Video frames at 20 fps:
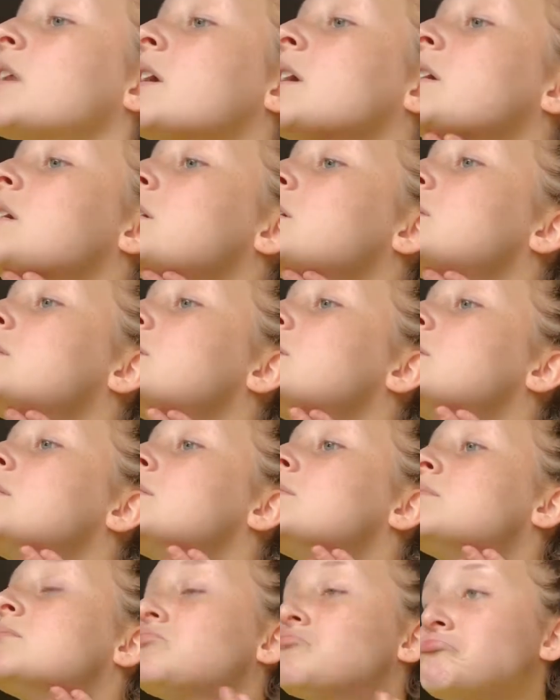like,
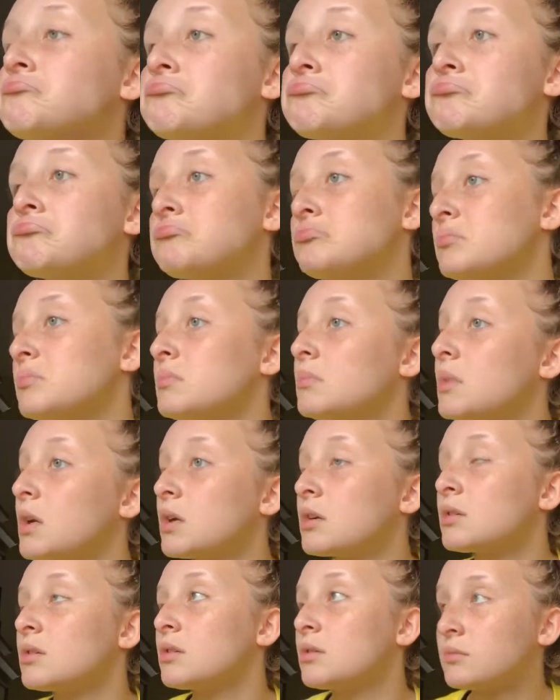
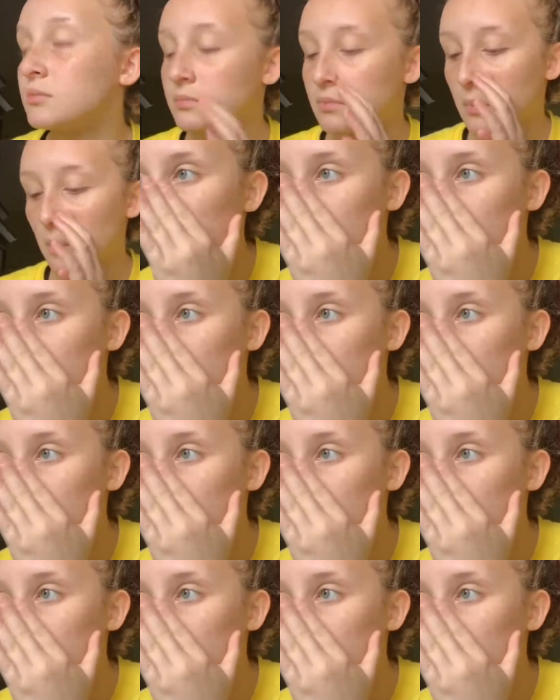I don't know.